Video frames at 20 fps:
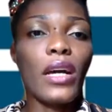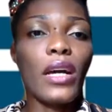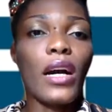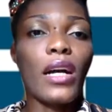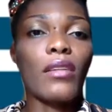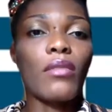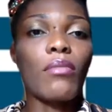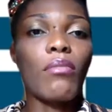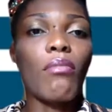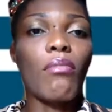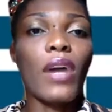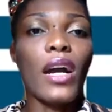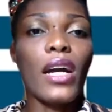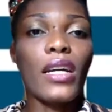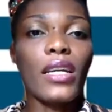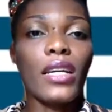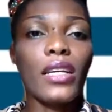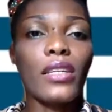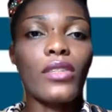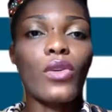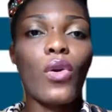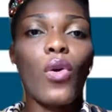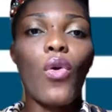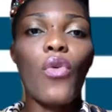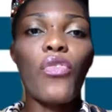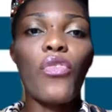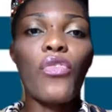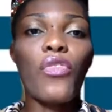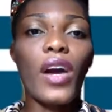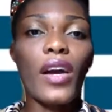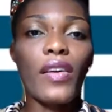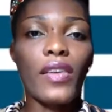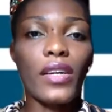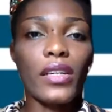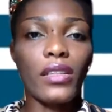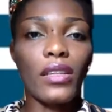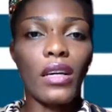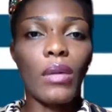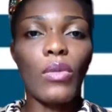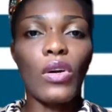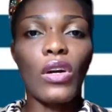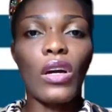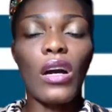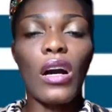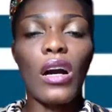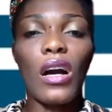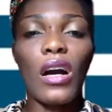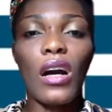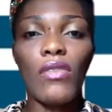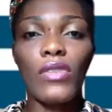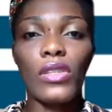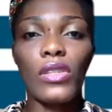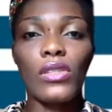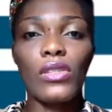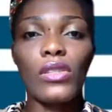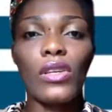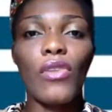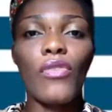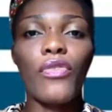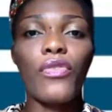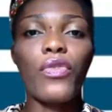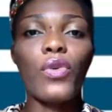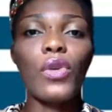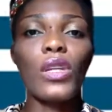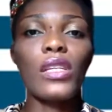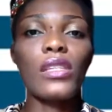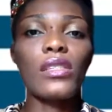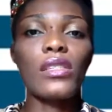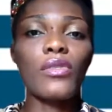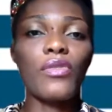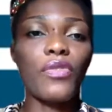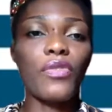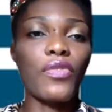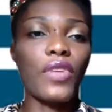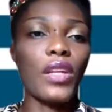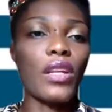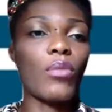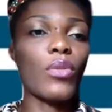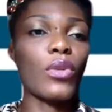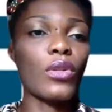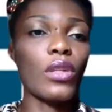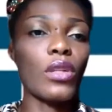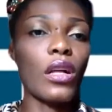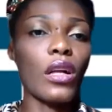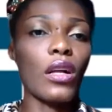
and Maggie's O'Farrell, among others. A full list of available